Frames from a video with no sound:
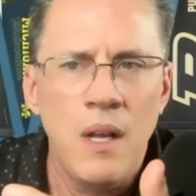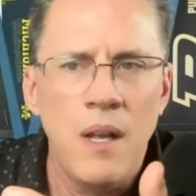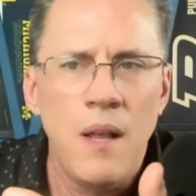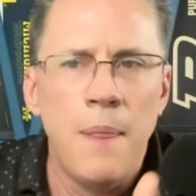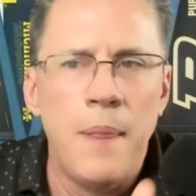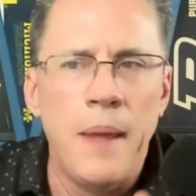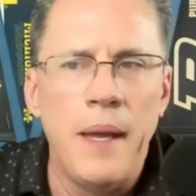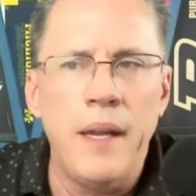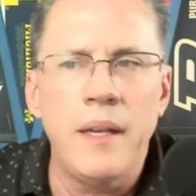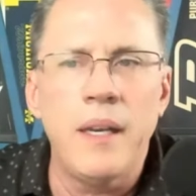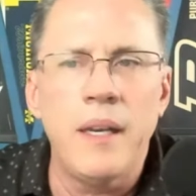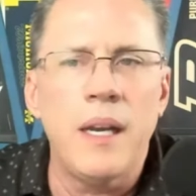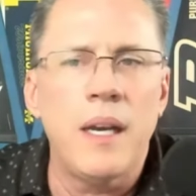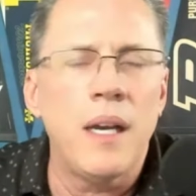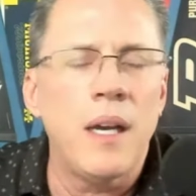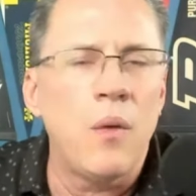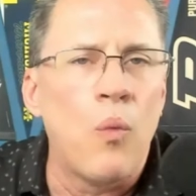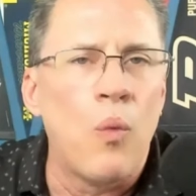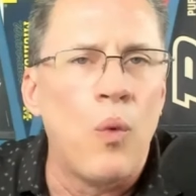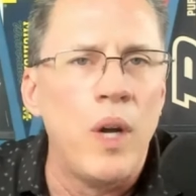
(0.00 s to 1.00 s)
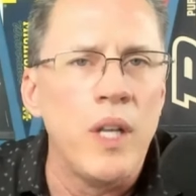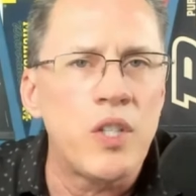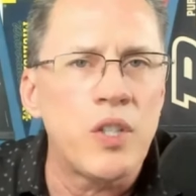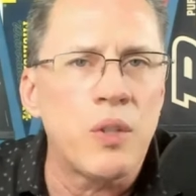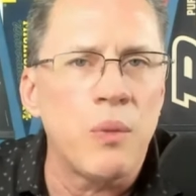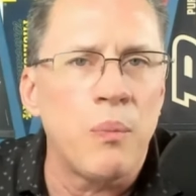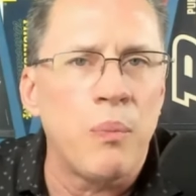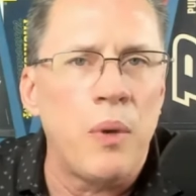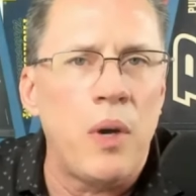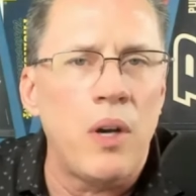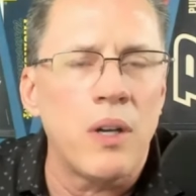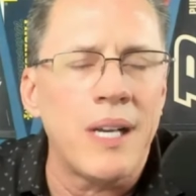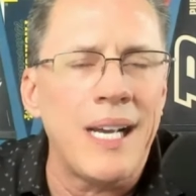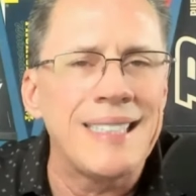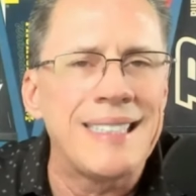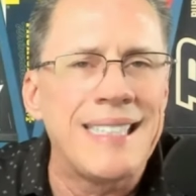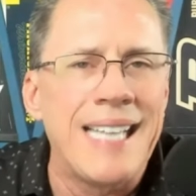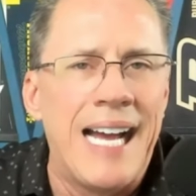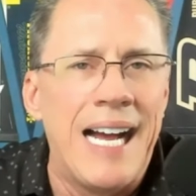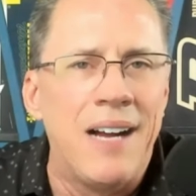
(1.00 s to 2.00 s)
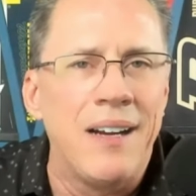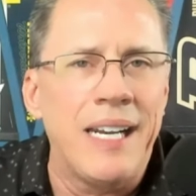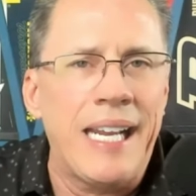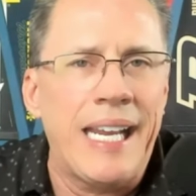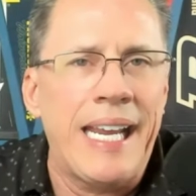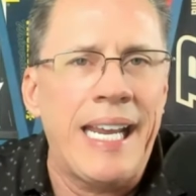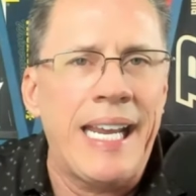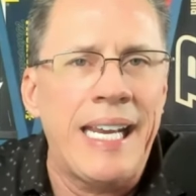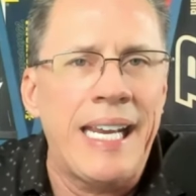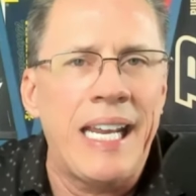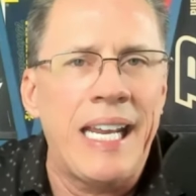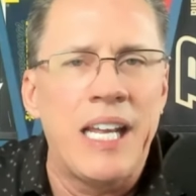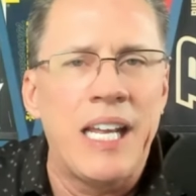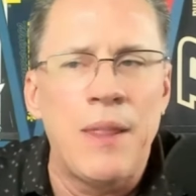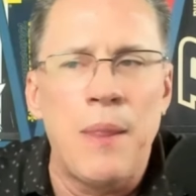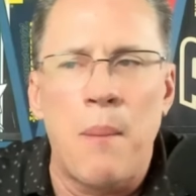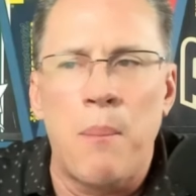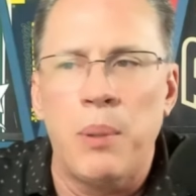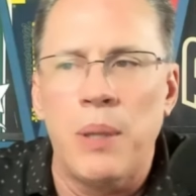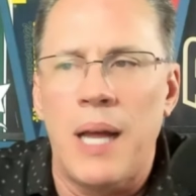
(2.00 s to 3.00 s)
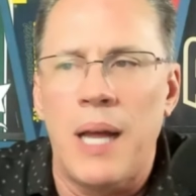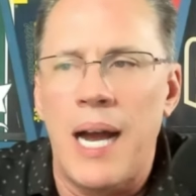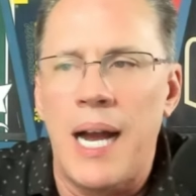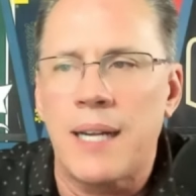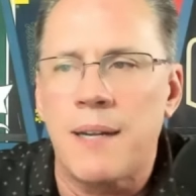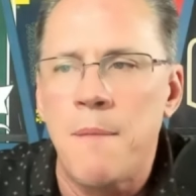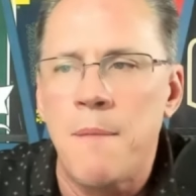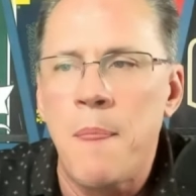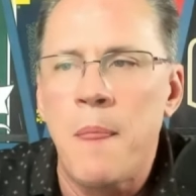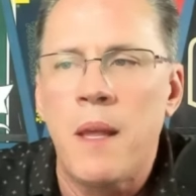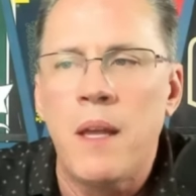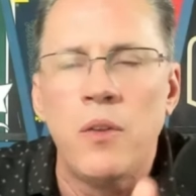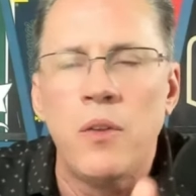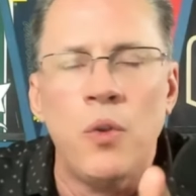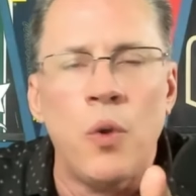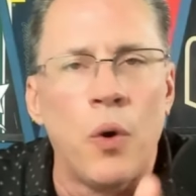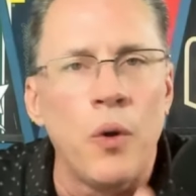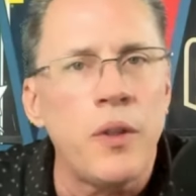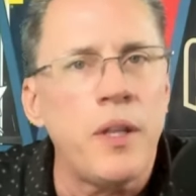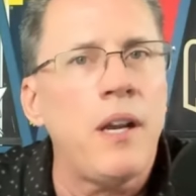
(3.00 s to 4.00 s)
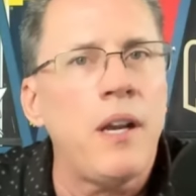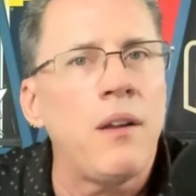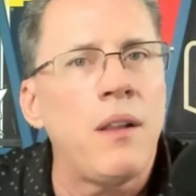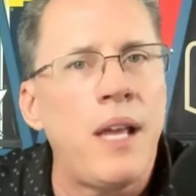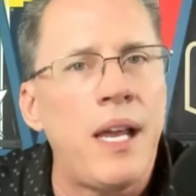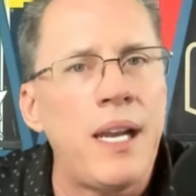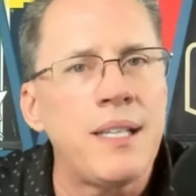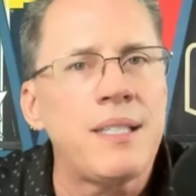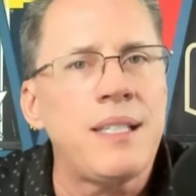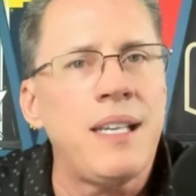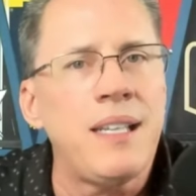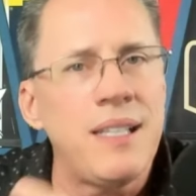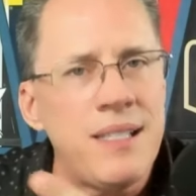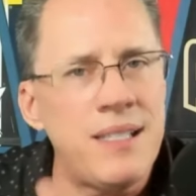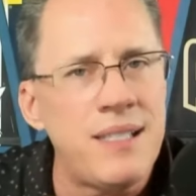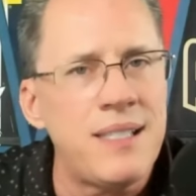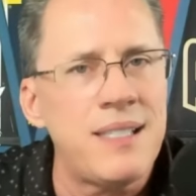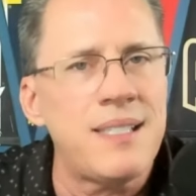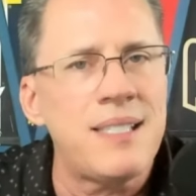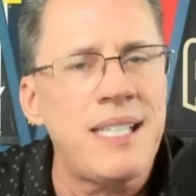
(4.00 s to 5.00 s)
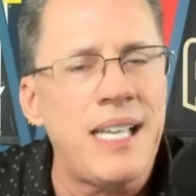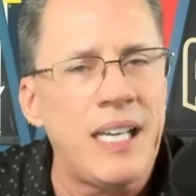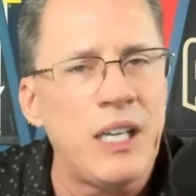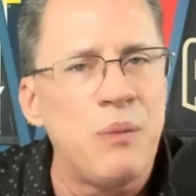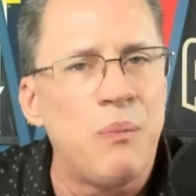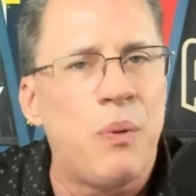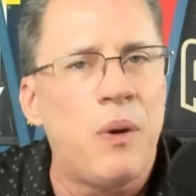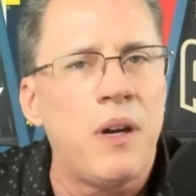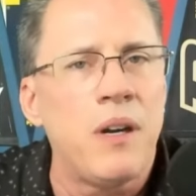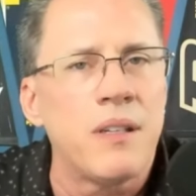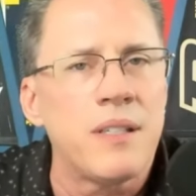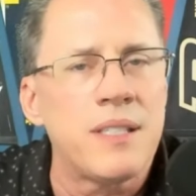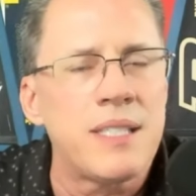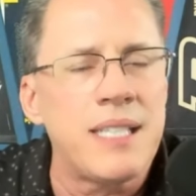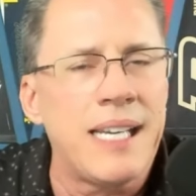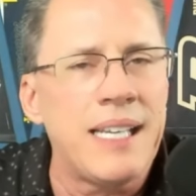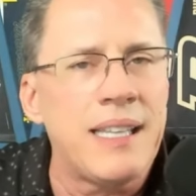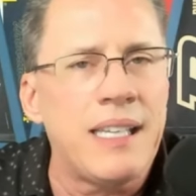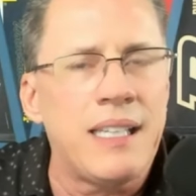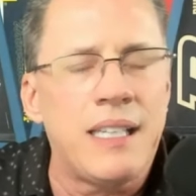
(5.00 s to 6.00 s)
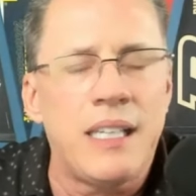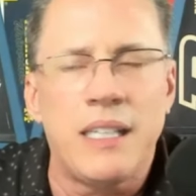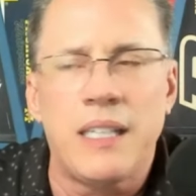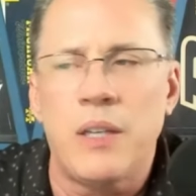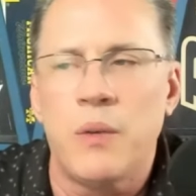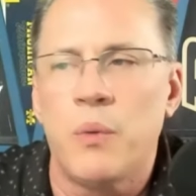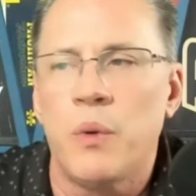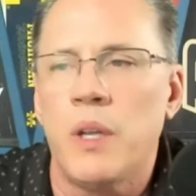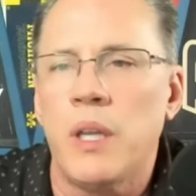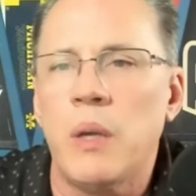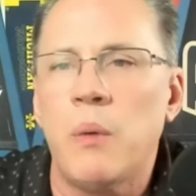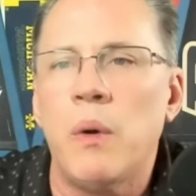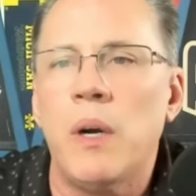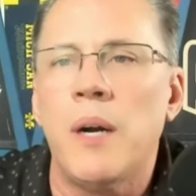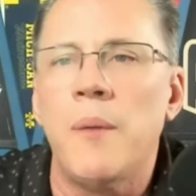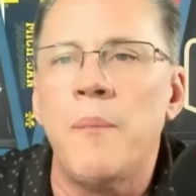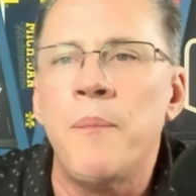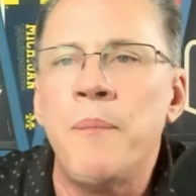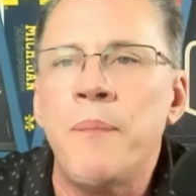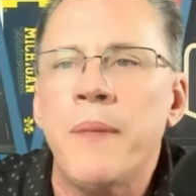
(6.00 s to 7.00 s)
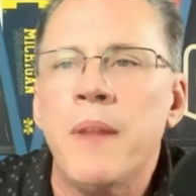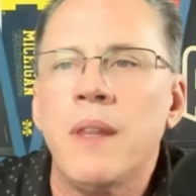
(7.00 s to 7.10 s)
Then once the ball got down to Edey in the block, North Carolina State, this is the second part. The second thing they did really well.